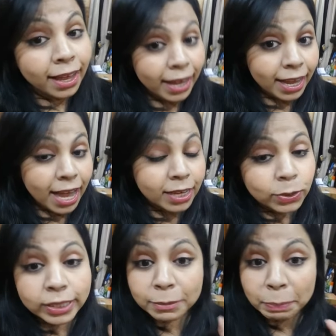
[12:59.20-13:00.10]
Hey guys,
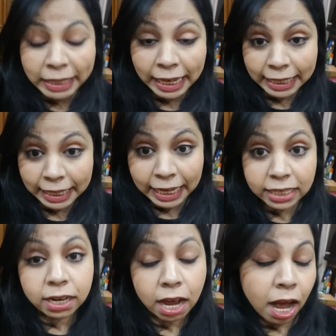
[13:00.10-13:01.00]
so it's been like
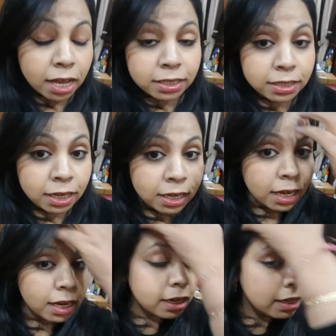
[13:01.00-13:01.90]
8 hours
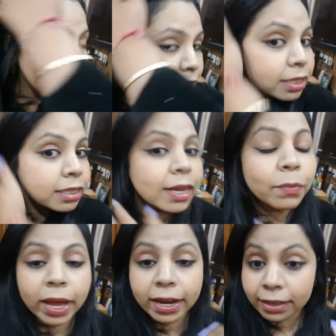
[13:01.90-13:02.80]
since
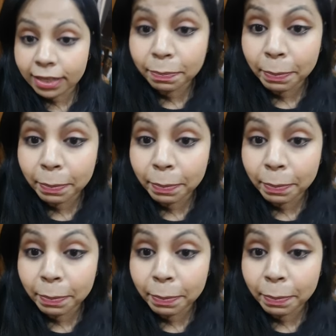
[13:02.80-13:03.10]
I'm wearing this